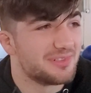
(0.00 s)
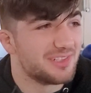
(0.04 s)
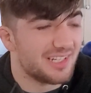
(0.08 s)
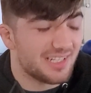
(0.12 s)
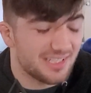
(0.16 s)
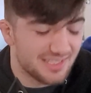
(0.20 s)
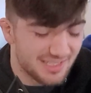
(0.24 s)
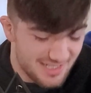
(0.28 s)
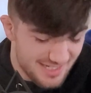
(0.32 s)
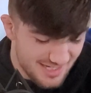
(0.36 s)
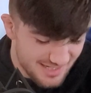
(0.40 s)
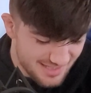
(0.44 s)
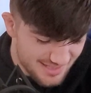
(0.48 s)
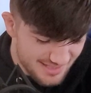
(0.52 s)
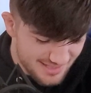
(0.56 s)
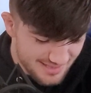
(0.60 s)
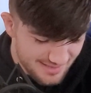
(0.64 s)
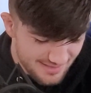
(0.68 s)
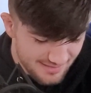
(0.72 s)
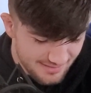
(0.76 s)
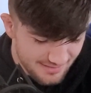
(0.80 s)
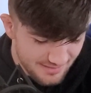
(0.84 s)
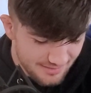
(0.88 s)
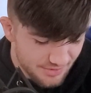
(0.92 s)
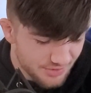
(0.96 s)
nasty. It's
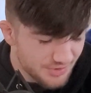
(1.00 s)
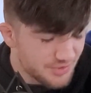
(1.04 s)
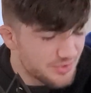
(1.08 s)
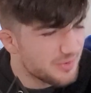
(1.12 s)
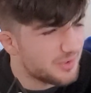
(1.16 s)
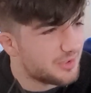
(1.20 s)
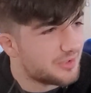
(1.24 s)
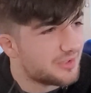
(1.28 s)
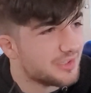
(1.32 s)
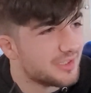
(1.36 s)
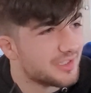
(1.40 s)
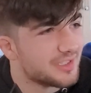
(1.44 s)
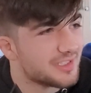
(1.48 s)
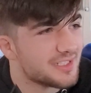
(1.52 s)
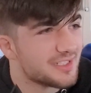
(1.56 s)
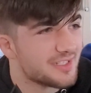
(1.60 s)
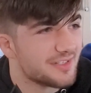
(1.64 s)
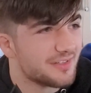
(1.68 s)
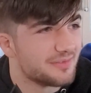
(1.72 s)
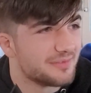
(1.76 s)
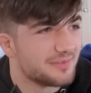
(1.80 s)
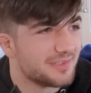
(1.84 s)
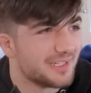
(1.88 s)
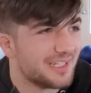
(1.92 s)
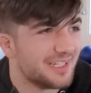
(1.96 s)
still a little swollen and
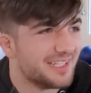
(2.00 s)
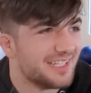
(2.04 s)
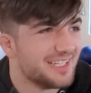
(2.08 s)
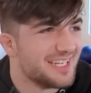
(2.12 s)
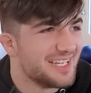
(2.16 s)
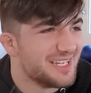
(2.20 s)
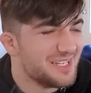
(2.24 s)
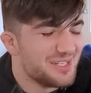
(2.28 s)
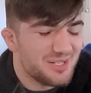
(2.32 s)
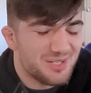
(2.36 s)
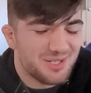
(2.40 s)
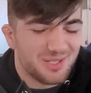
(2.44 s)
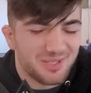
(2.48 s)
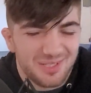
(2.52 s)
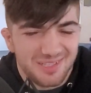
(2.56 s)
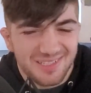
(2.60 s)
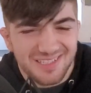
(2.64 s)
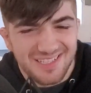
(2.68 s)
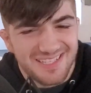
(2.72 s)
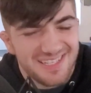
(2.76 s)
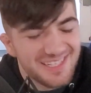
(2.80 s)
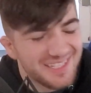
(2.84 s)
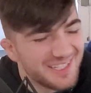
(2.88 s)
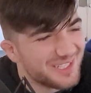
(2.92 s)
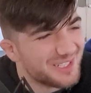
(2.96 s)
stuff, but
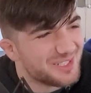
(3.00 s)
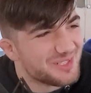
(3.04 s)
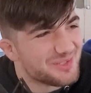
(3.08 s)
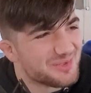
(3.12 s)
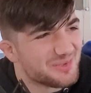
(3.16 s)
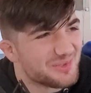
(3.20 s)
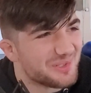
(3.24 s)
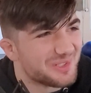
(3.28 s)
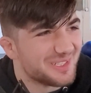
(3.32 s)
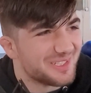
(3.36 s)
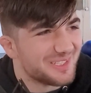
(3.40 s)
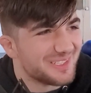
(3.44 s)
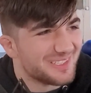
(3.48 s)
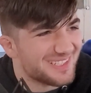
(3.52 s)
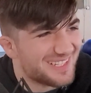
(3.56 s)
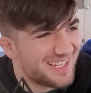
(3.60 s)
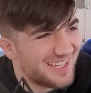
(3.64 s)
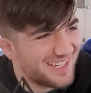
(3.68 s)
it is what it is.